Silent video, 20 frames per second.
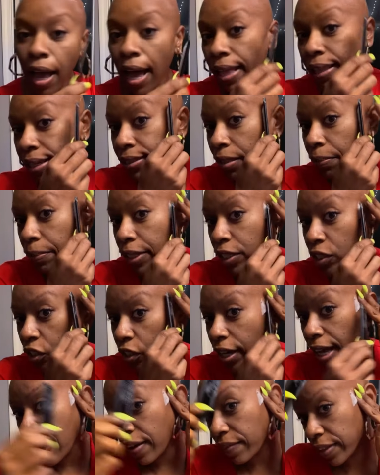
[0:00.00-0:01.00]
I like to make
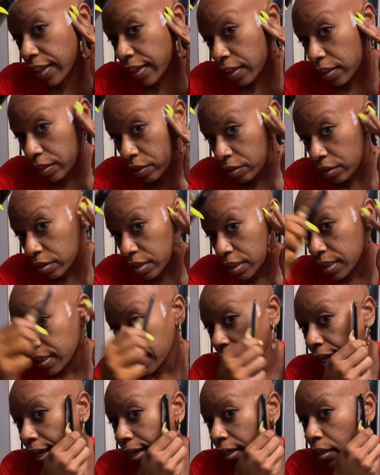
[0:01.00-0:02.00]
sure I have like a little
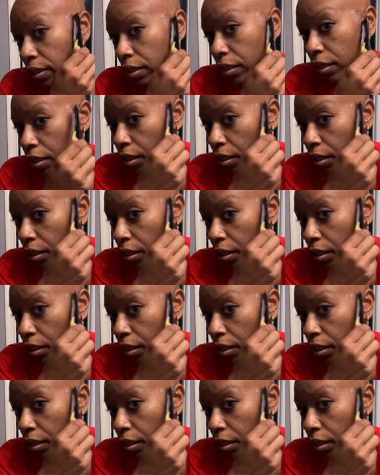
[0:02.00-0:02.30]
design